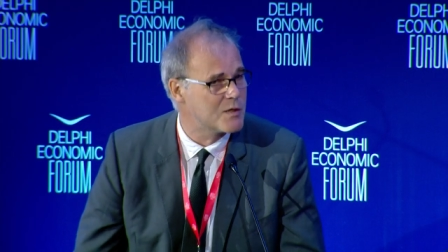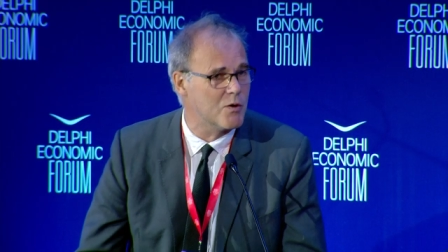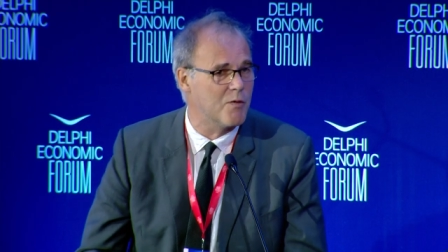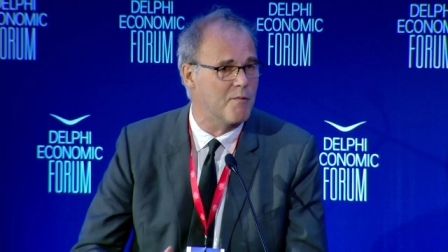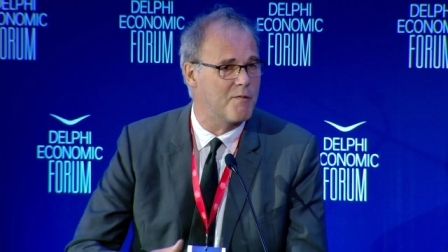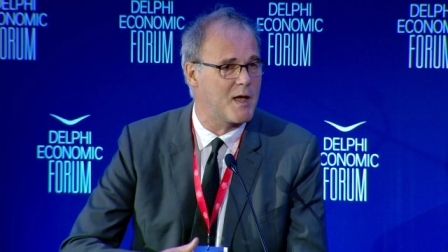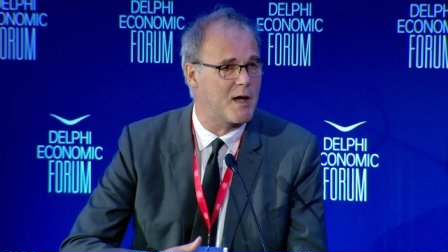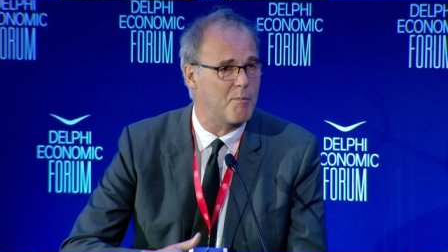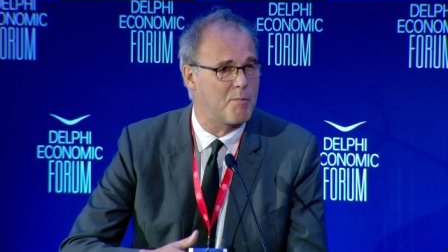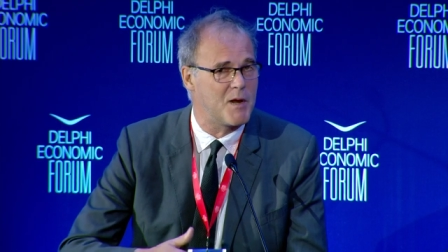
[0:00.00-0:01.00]
So there
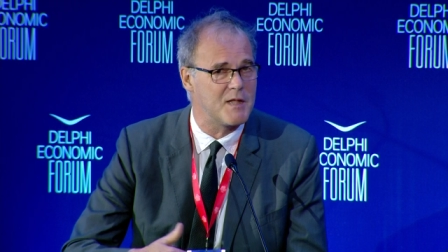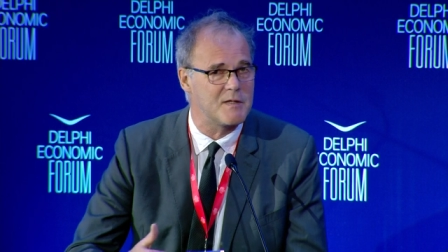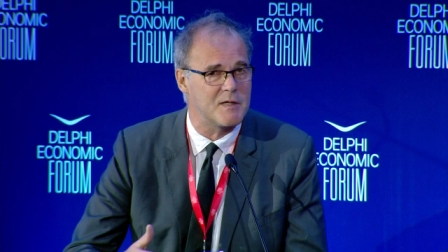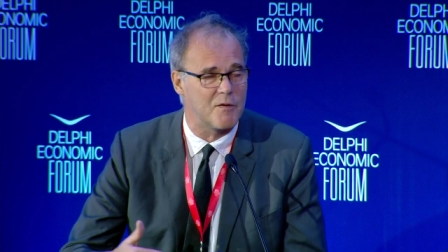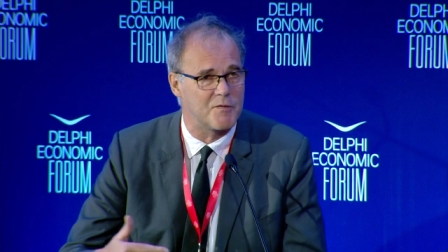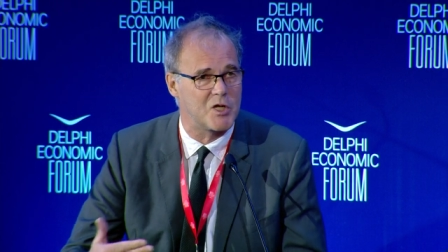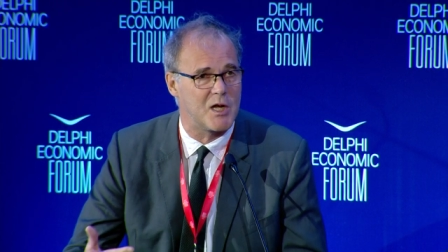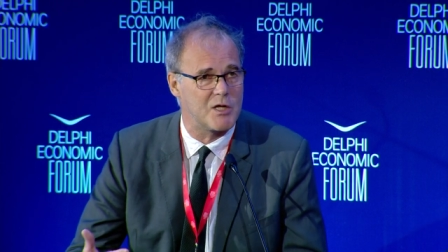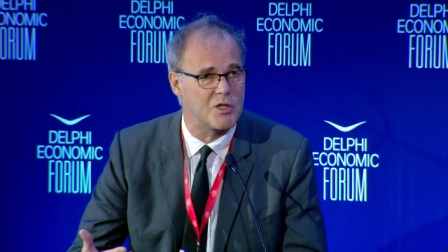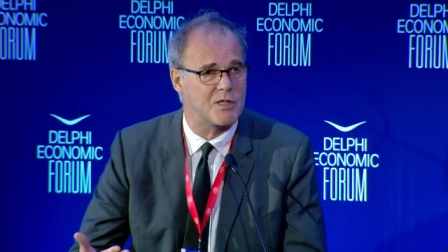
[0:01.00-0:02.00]
are plenty of
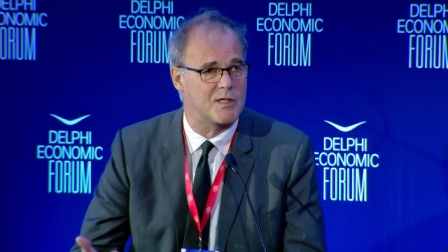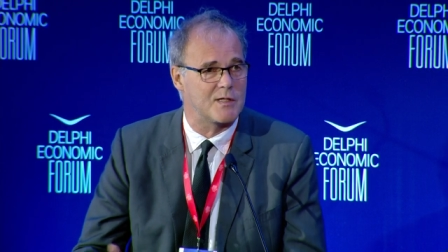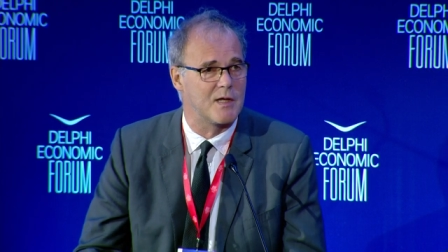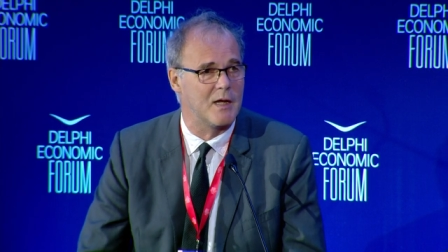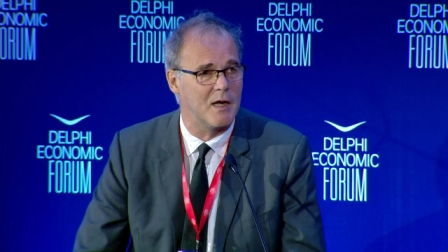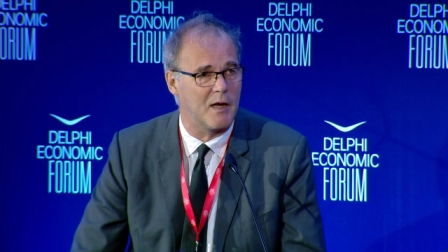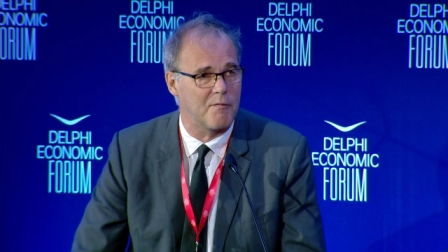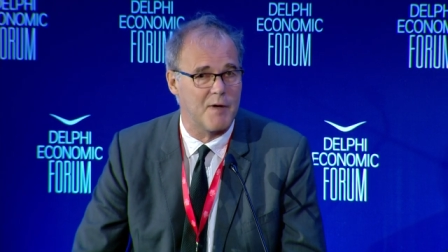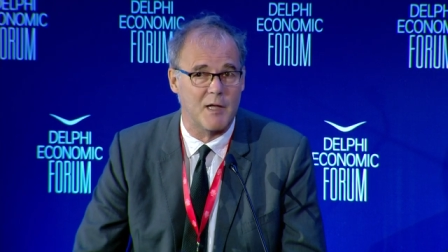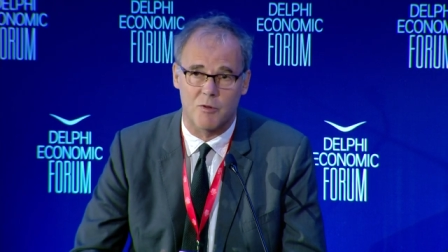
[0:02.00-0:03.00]
challenges
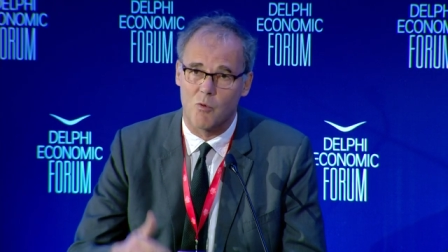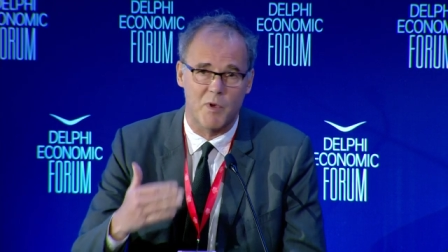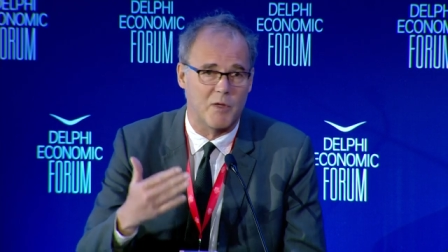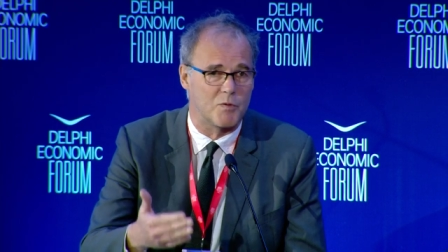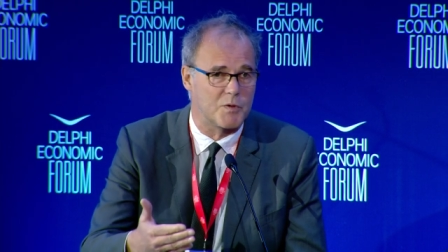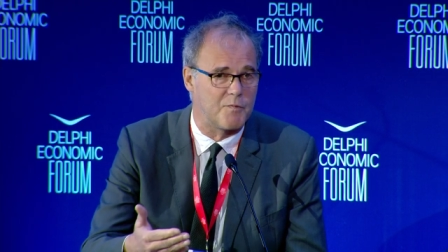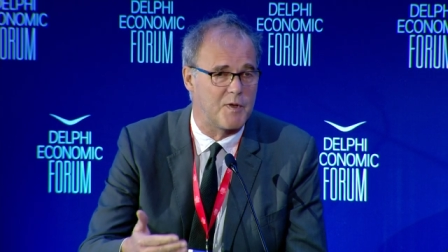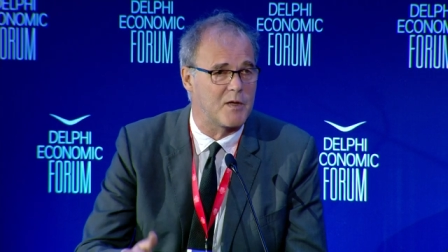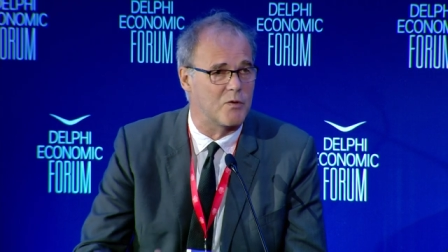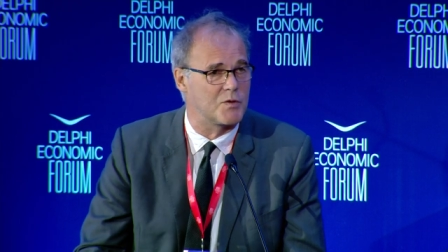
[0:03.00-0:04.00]
like that. We could
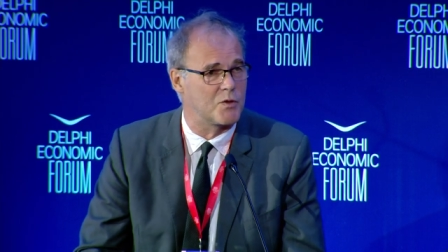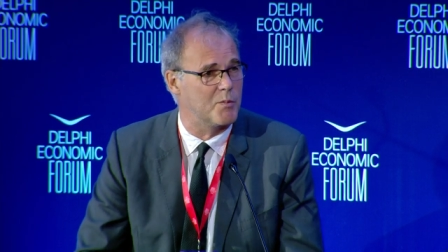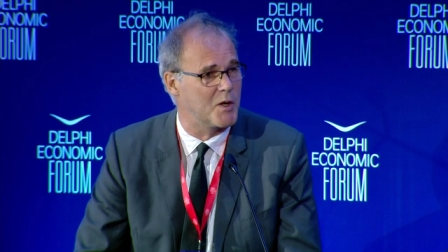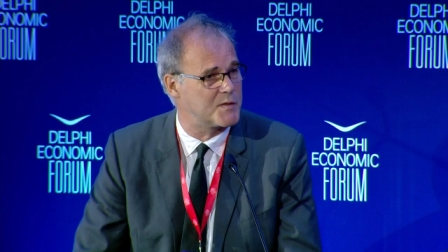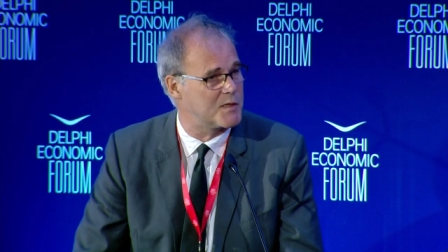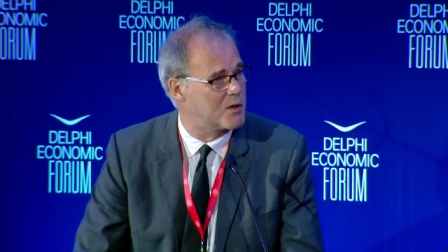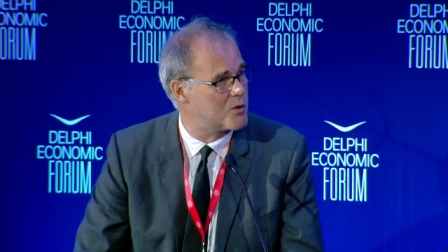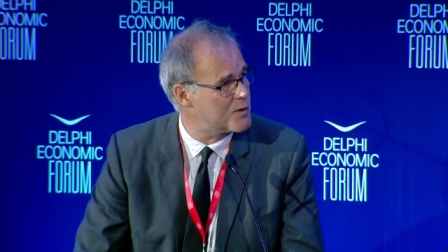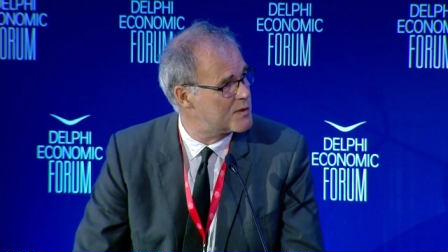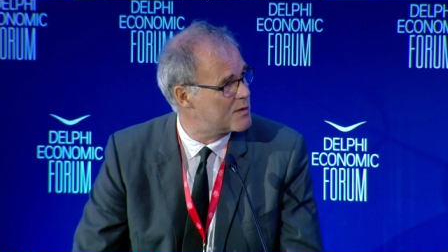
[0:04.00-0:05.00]
think also about
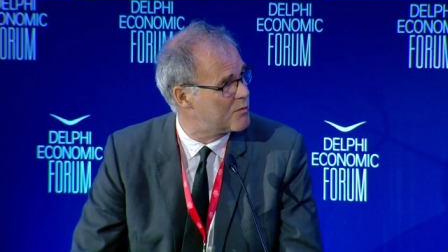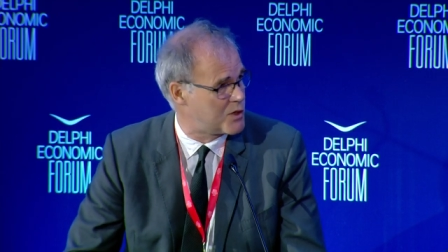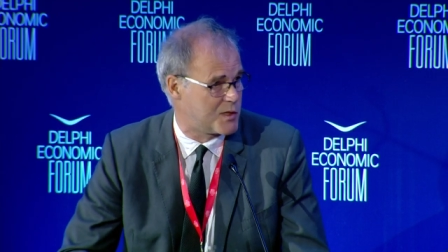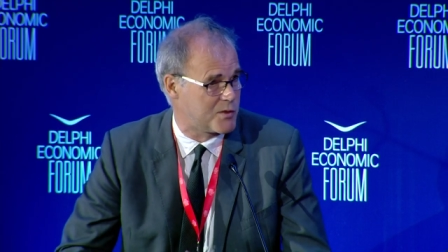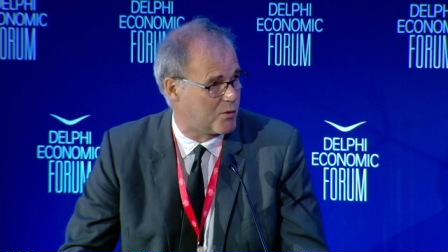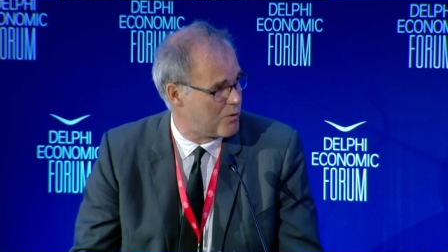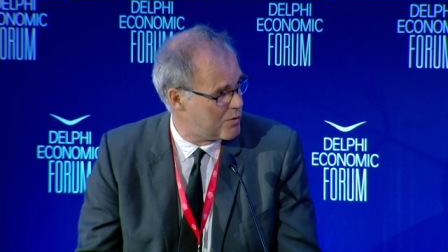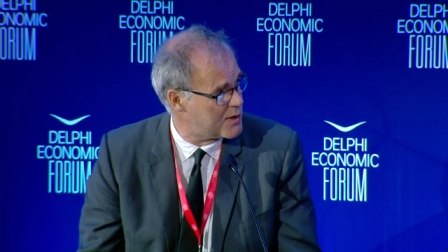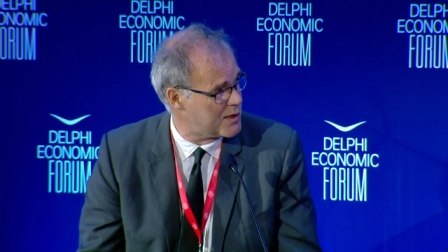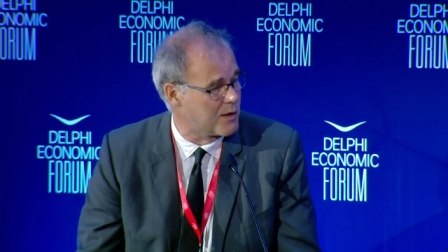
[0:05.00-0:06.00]
security, which is a
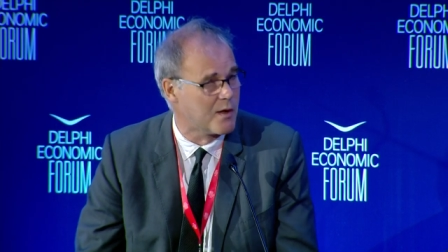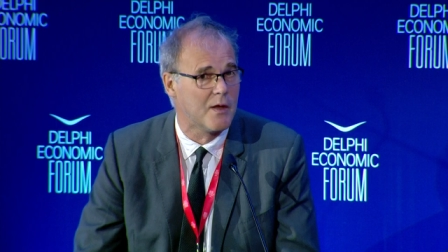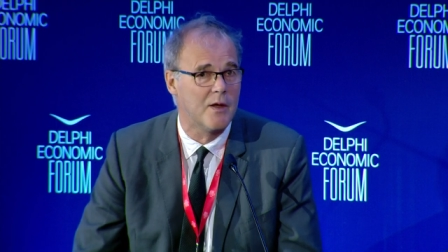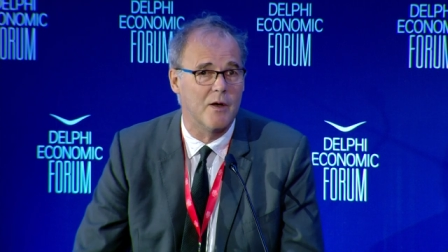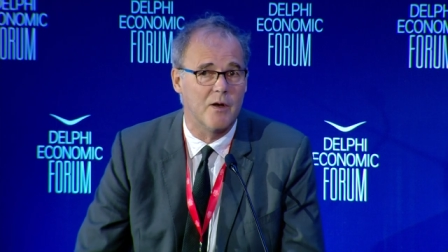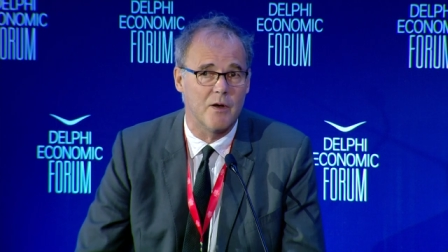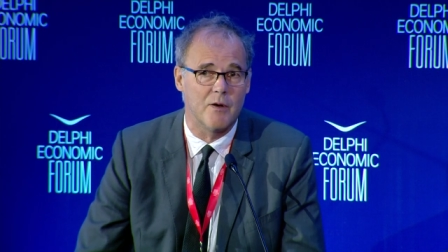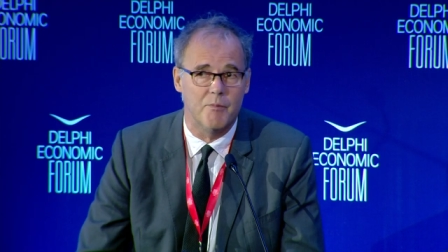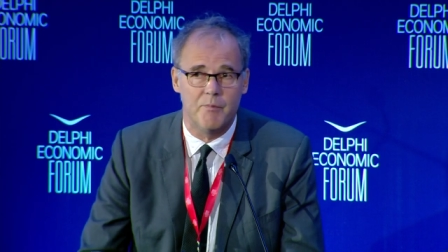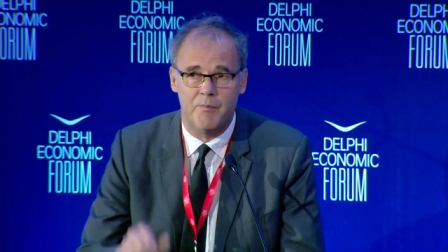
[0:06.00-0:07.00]
growing uh,